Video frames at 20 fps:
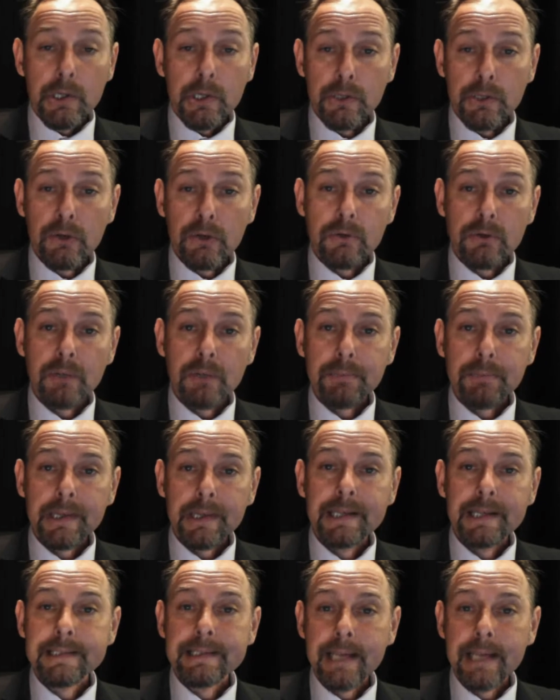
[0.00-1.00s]
Europe
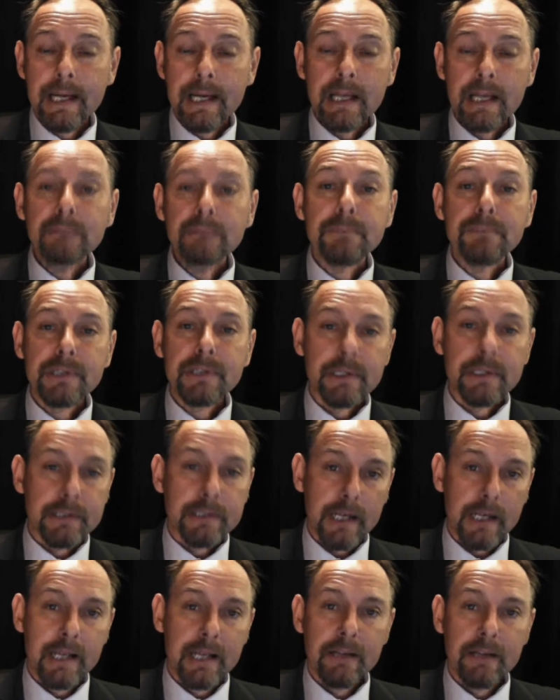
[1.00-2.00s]
is impotent
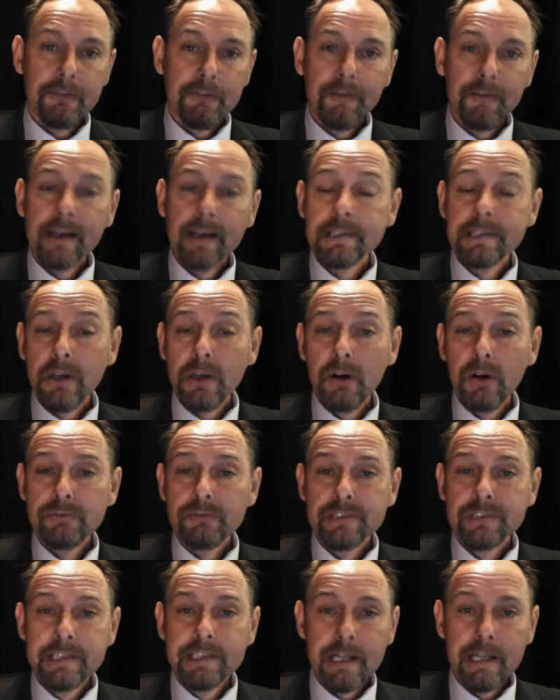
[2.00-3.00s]
in the face of
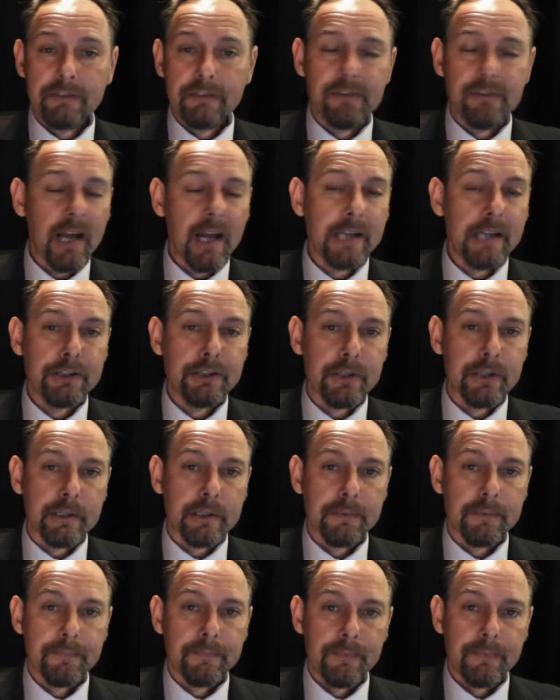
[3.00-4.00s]
deflation.
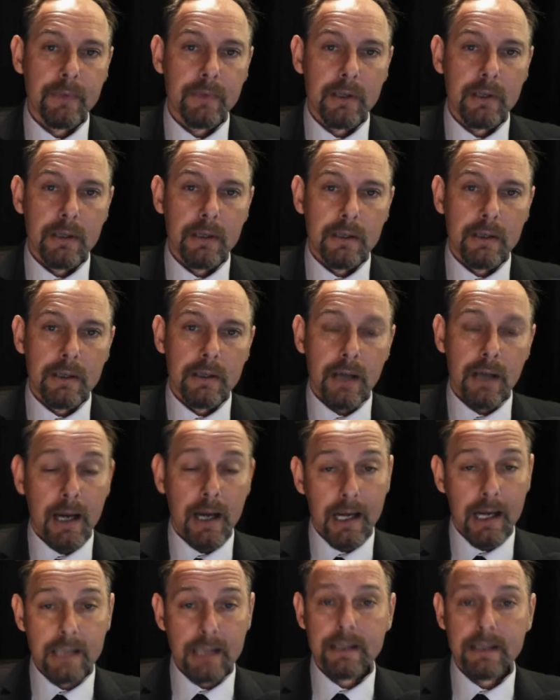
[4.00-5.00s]

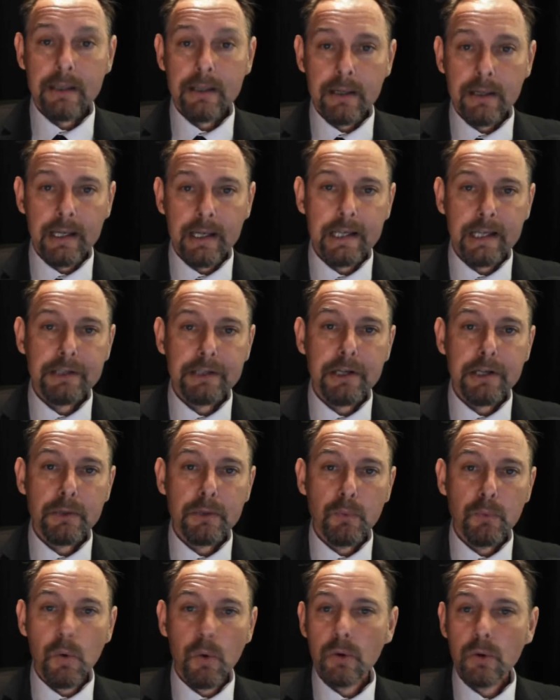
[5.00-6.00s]
And the EU
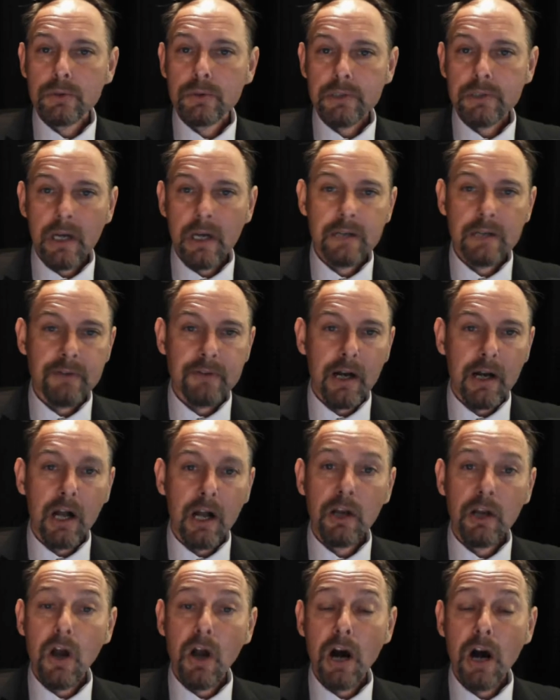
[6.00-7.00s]
warns over
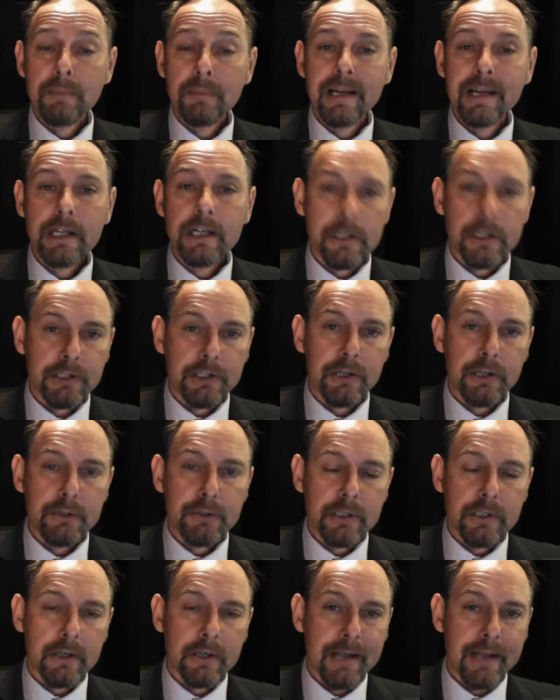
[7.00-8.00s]
alarming
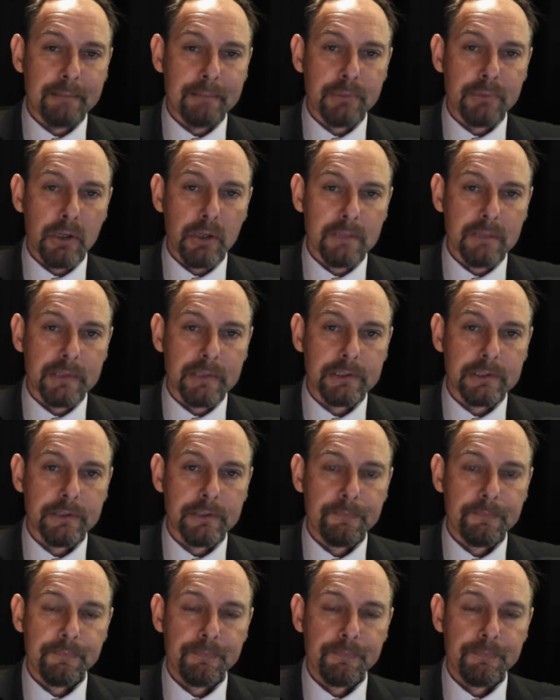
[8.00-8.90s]
youth unemployment.